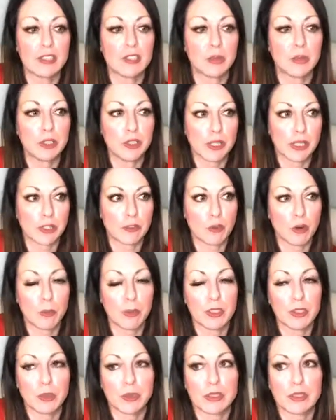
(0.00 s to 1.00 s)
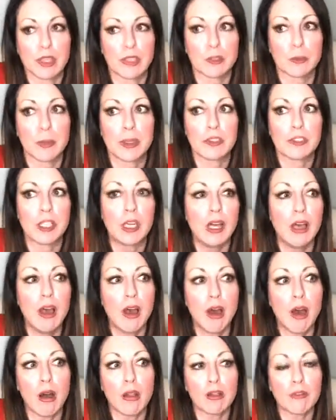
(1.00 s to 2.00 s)
and we transform it into a sales page.
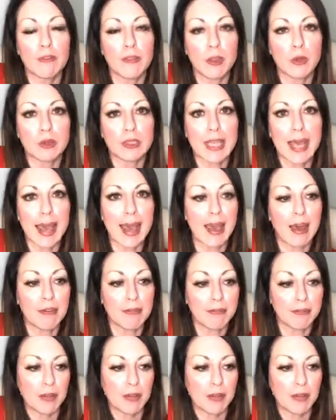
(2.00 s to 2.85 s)
All of those have